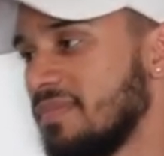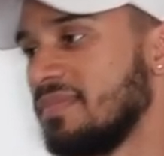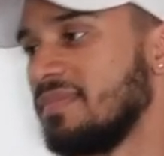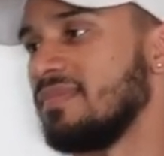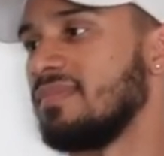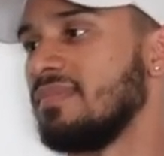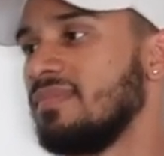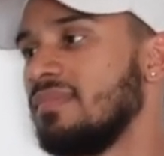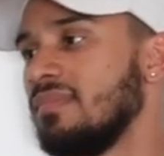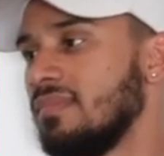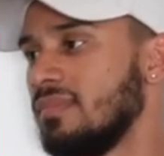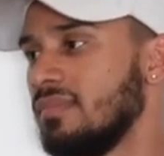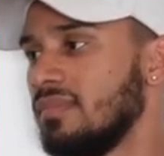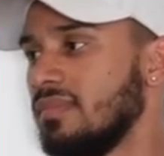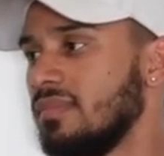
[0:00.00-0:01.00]

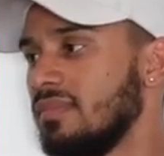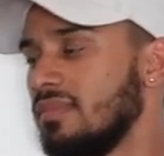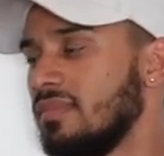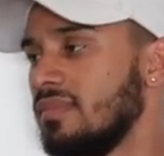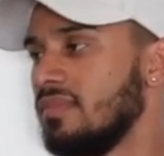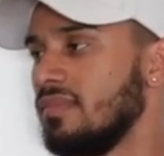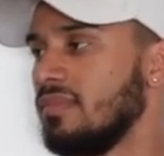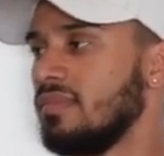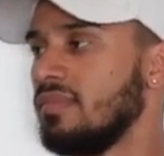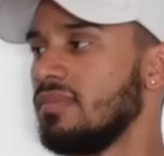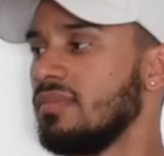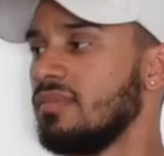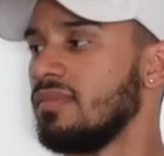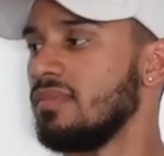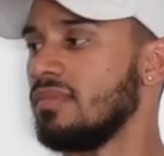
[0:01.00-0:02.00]

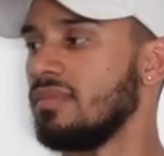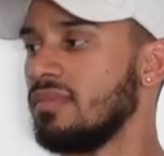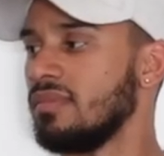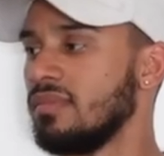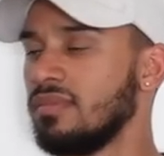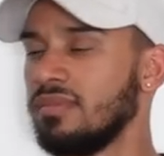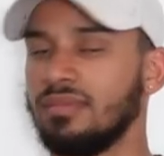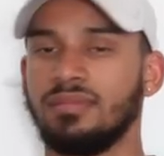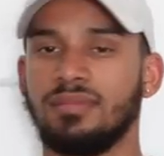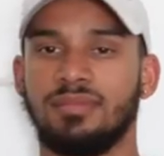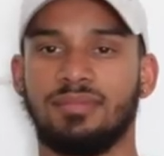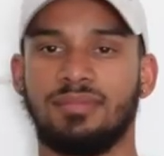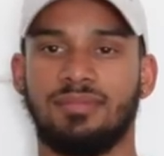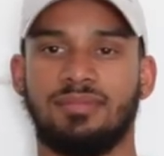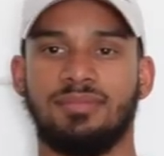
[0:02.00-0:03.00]

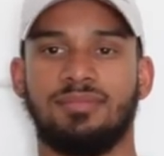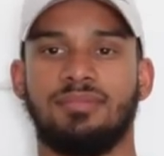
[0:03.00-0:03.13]
The person shown says nothing.